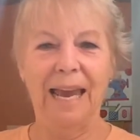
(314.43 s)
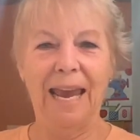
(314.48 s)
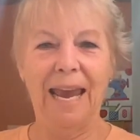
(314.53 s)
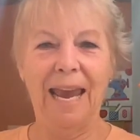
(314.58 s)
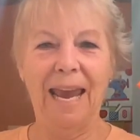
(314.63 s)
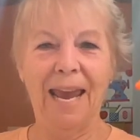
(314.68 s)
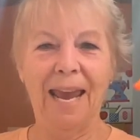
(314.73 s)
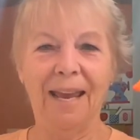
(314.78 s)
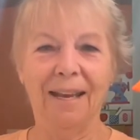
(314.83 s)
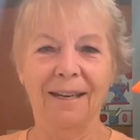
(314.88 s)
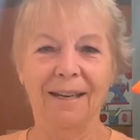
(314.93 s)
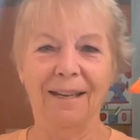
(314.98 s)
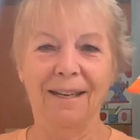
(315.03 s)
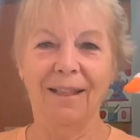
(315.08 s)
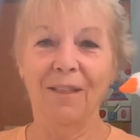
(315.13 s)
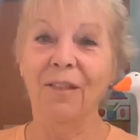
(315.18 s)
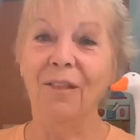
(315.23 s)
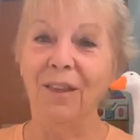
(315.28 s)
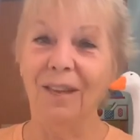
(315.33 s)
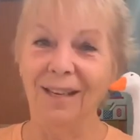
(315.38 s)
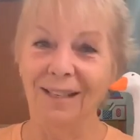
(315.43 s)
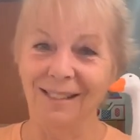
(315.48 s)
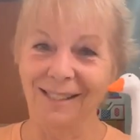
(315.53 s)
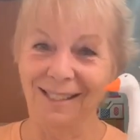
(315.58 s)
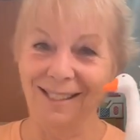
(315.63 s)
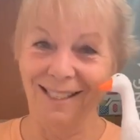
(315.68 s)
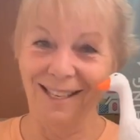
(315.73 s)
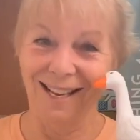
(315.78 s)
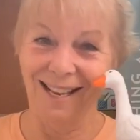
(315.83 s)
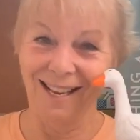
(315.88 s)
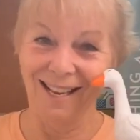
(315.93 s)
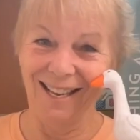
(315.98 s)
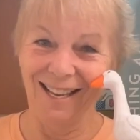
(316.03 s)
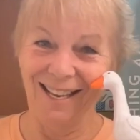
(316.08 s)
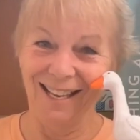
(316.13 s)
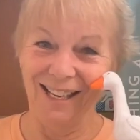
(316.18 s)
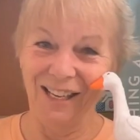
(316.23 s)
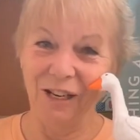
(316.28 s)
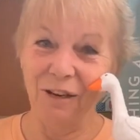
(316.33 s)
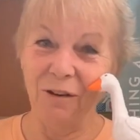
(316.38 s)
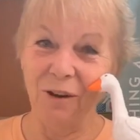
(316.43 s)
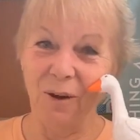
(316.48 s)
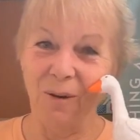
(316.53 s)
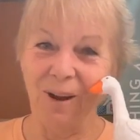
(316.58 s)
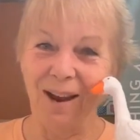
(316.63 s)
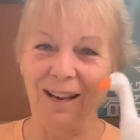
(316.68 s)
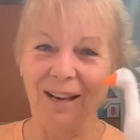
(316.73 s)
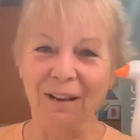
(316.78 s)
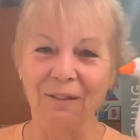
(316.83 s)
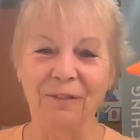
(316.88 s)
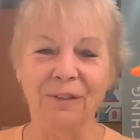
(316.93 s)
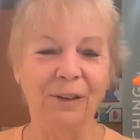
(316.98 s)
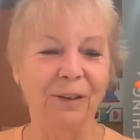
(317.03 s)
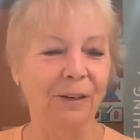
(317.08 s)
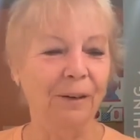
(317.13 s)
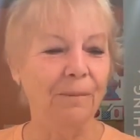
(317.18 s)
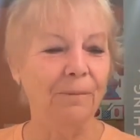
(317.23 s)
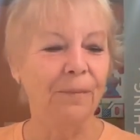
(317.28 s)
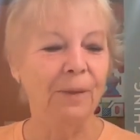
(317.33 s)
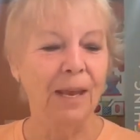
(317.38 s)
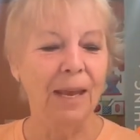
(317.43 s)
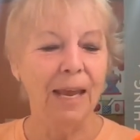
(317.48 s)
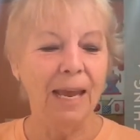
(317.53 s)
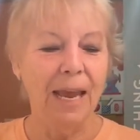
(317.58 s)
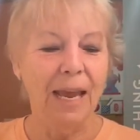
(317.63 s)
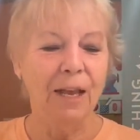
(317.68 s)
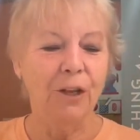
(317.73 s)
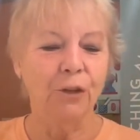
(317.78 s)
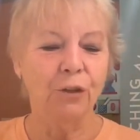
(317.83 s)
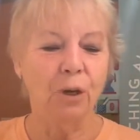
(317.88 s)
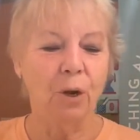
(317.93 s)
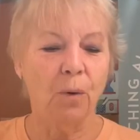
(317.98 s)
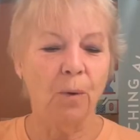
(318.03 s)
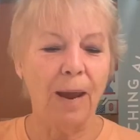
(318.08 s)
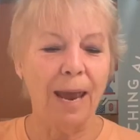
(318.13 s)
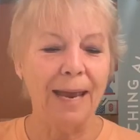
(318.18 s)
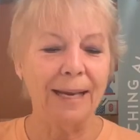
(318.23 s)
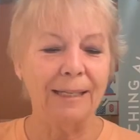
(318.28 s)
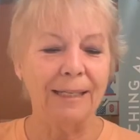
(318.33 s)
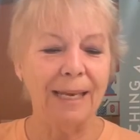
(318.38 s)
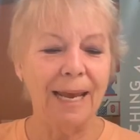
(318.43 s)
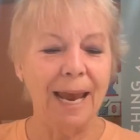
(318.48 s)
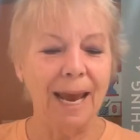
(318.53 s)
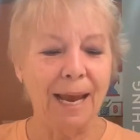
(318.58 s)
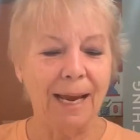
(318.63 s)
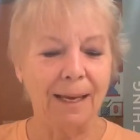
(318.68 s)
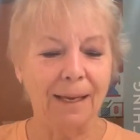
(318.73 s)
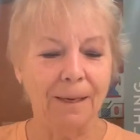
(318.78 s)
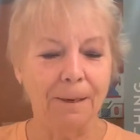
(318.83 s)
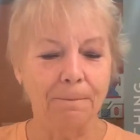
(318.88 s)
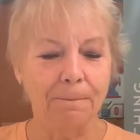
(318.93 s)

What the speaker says: And this. You know I love her. So at Tech,